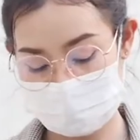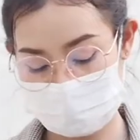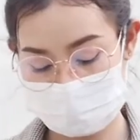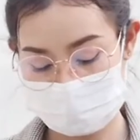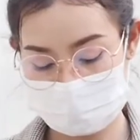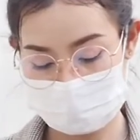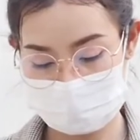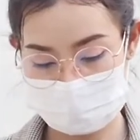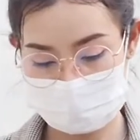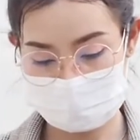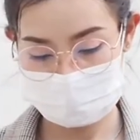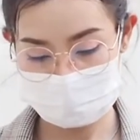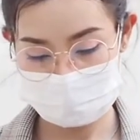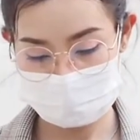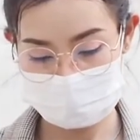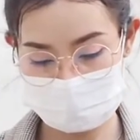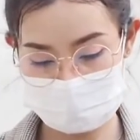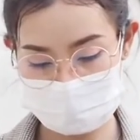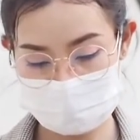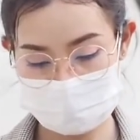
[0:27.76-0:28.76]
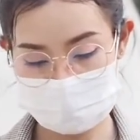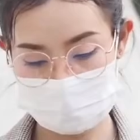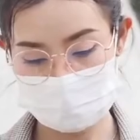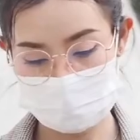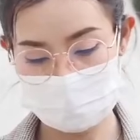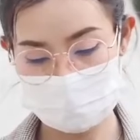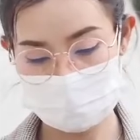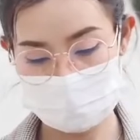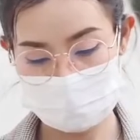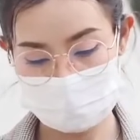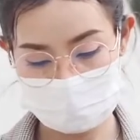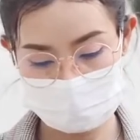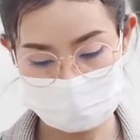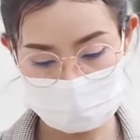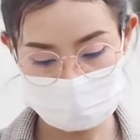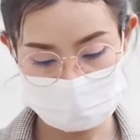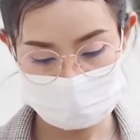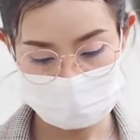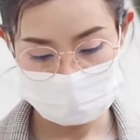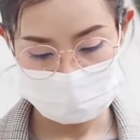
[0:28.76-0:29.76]
of dealing with the pandemic.
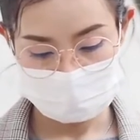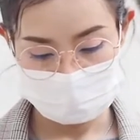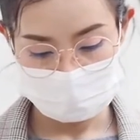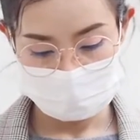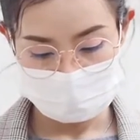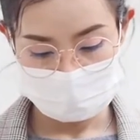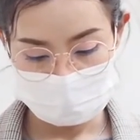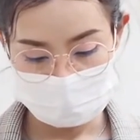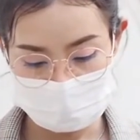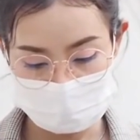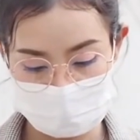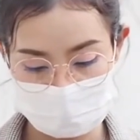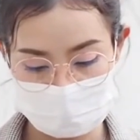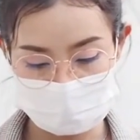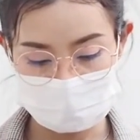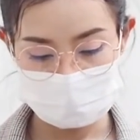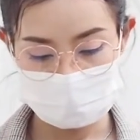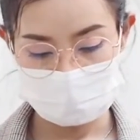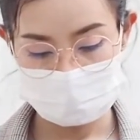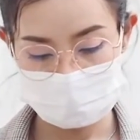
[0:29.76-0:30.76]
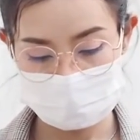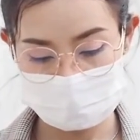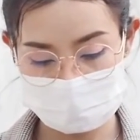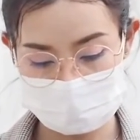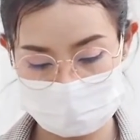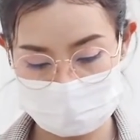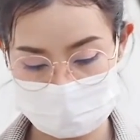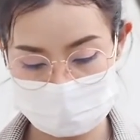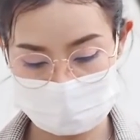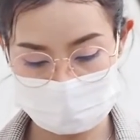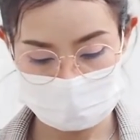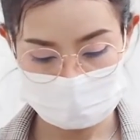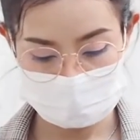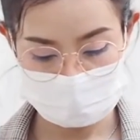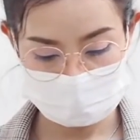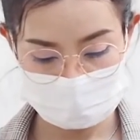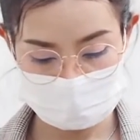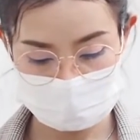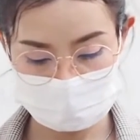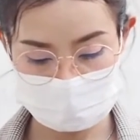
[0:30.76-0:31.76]
Instead of bringing the population to the sensors, we can
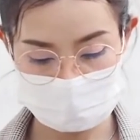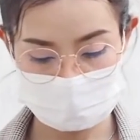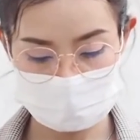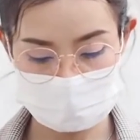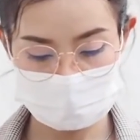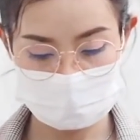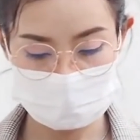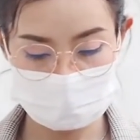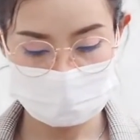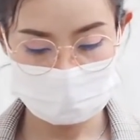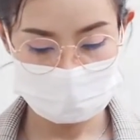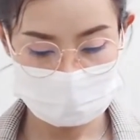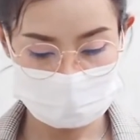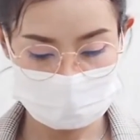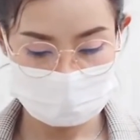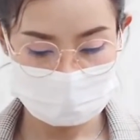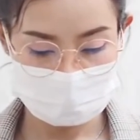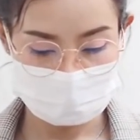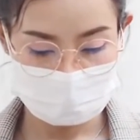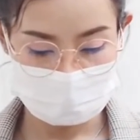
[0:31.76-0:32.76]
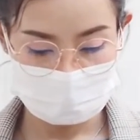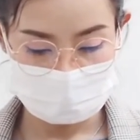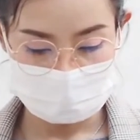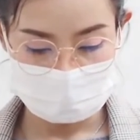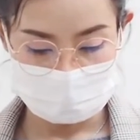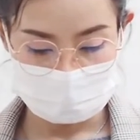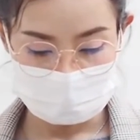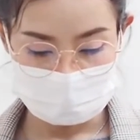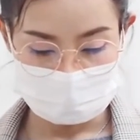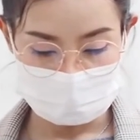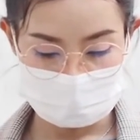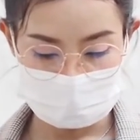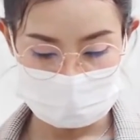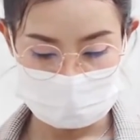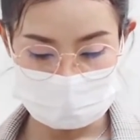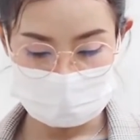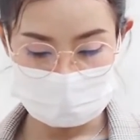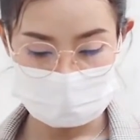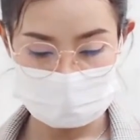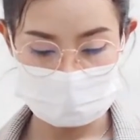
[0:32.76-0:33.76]
bring sensors to the people. We can
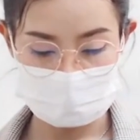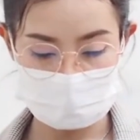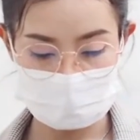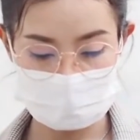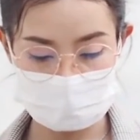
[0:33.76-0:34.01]
strengthen global